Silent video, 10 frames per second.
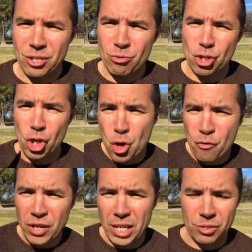you two
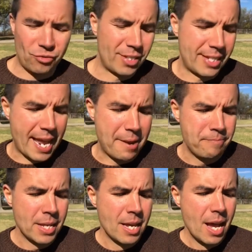videos for today.
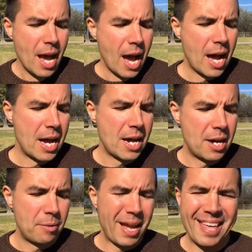
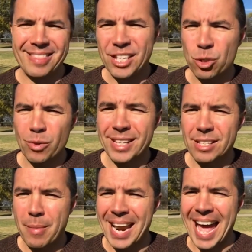And this one is
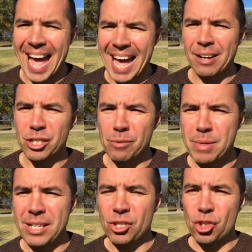about how to
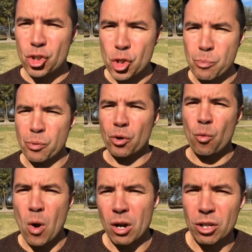be super
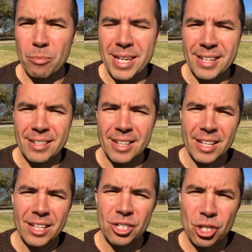welcoming
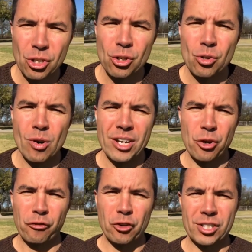to your
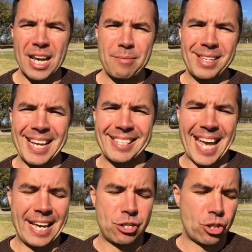first-time guests
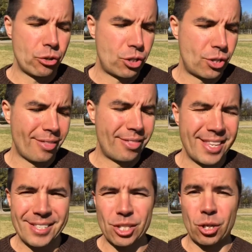at church
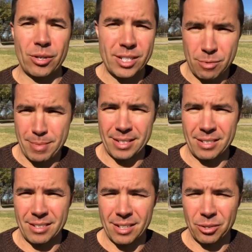this
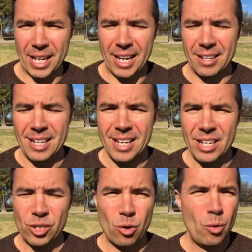Christmas, okay?
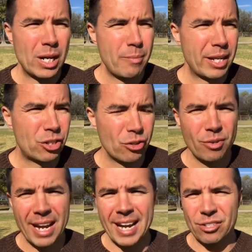So I want to make sure you
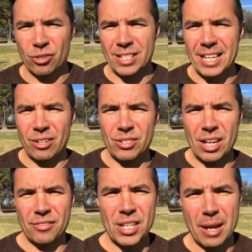guys are setting
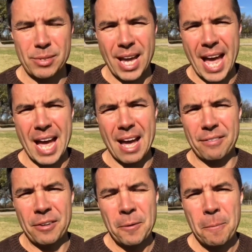yourselves up to have